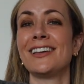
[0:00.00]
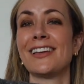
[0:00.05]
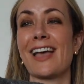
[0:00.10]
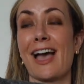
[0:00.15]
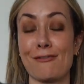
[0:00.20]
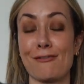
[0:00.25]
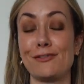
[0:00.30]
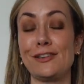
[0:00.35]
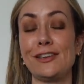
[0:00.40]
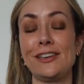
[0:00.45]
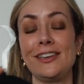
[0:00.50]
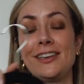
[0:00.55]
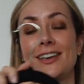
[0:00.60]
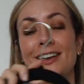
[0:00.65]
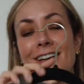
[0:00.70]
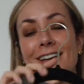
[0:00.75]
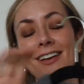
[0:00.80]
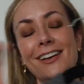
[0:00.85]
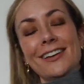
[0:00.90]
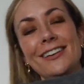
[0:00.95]

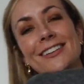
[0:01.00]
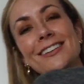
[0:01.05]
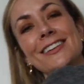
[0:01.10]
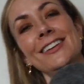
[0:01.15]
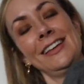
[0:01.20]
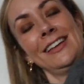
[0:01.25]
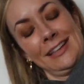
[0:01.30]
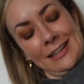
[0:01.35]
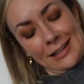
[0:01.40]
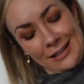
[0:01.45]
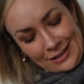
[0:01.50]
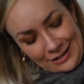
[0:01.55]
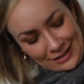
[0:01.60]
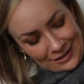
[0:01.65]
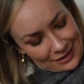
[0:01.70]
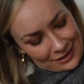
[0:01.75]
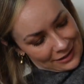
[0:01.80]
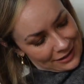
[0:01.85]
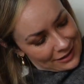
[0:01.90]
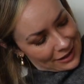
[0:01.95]

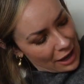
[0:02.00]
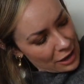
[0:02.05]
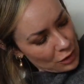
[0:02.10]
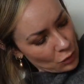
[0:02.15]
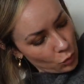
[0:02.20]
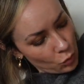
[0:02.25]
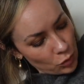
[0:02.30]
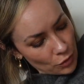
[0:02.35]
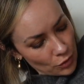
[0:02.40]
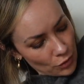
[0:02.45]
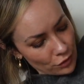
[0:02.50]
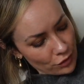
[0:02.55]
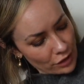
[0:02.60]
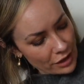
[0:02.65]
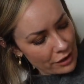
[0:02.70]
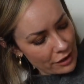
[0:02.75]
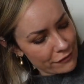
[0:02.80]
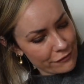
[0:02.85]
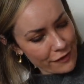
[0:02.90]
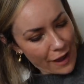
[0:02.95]
kind of wool
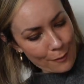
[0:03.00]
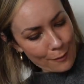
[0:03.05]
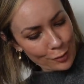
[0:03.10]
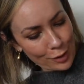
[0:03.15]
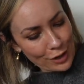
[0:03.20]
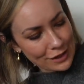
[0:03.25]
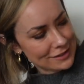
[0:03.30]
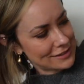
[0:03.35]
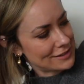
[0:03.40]
fabric.